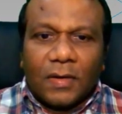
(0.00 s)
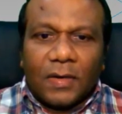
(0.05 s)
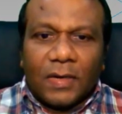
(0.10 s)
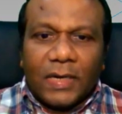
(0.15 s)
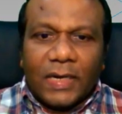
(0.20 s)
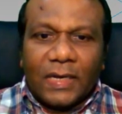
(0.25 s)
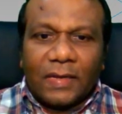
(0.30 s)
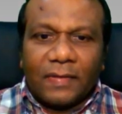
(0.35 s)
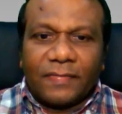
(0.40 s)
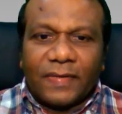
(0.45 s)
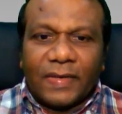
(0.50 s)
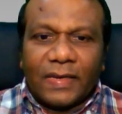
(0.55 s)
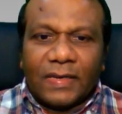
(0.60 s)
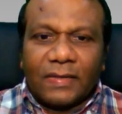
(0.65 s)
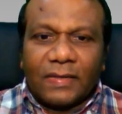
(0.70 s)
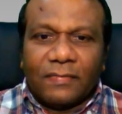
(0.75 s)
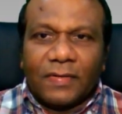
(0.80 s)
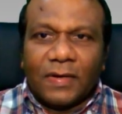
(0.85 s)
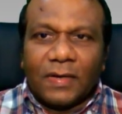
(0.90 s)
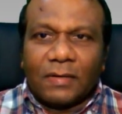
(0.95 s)
Again
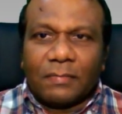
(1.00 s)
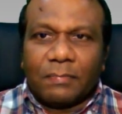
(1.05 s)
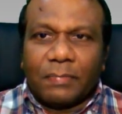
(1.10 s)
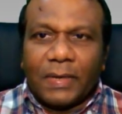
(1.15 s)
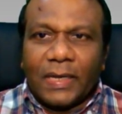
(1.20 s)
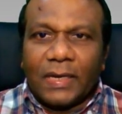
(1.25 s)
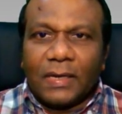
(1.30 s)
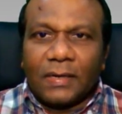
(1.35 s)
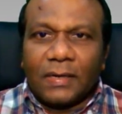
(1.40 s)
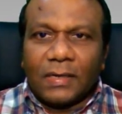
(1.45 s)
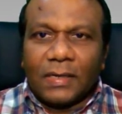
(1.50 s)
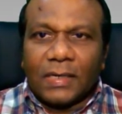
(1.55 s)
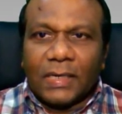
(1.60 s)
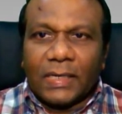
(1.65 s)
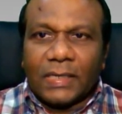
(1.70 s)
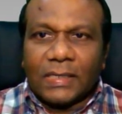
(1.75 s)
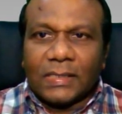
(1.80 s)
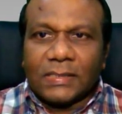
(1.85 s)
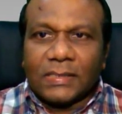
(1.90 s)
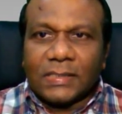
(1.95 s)
set the work plane,
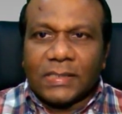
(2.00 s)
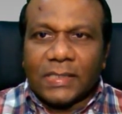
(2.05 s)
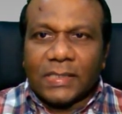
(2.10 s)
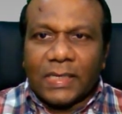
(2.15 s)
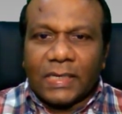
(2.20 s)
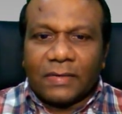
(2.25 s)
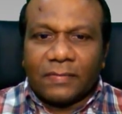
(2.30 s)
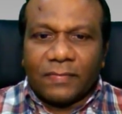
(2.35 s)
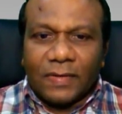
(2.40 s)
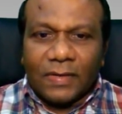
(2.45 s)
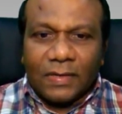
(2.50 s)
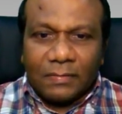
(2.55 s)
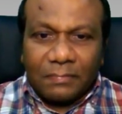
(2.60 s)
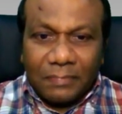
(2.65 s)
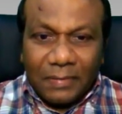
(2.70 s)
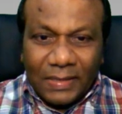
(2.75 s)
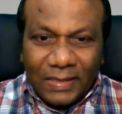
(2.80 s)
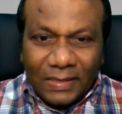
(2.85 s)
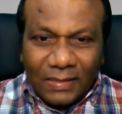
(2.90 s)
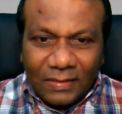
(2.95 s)
click set
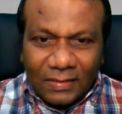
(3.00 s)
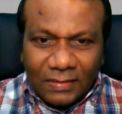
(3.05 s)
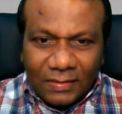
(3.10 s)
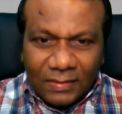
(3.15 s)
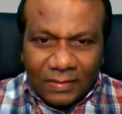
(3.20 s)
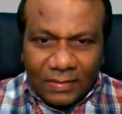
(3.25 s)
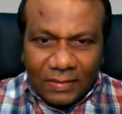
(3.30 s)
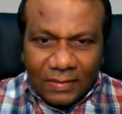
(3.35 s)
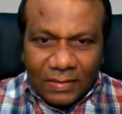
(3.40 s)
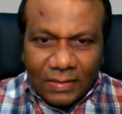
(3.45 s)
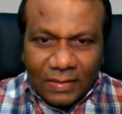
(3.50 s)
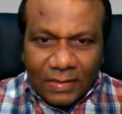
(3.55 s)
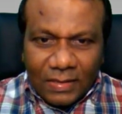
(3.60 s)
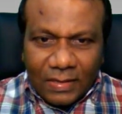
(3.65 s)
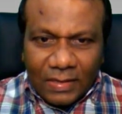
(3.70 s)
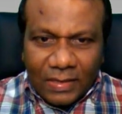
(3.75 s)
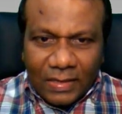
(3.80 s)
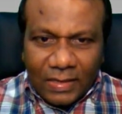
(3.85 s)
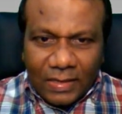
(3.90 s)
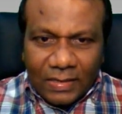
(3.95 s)
work plane
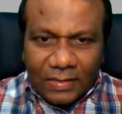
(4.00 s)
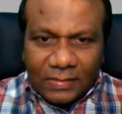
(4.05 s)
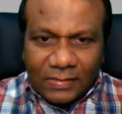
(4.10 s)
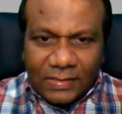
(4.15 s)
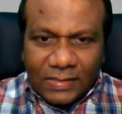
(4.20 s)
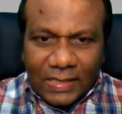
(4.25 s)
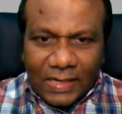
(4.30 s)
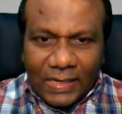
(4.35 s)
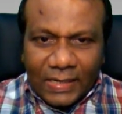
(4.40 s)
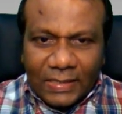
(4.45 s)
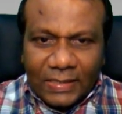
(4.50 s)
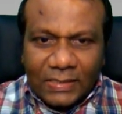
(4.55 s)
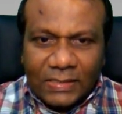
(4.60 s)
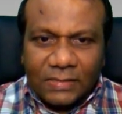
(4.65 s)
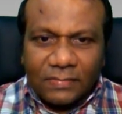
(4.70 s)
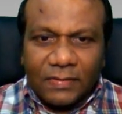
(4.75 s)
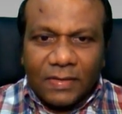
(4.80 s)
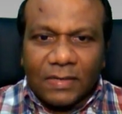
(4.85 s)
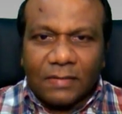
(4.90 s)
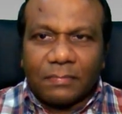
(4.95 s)
and select
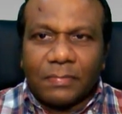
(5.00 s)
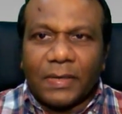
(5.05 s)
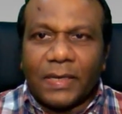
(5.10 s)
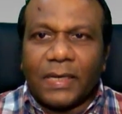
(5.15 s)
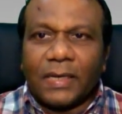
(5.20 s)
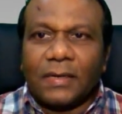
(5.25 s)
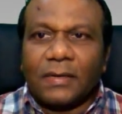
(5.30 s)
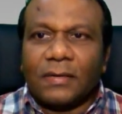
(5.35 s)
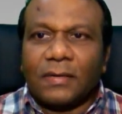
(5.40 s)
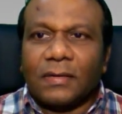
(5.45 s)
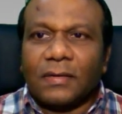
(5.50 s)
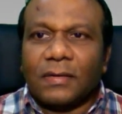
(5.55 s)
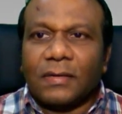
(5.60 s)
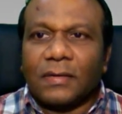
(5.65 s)
this work plane.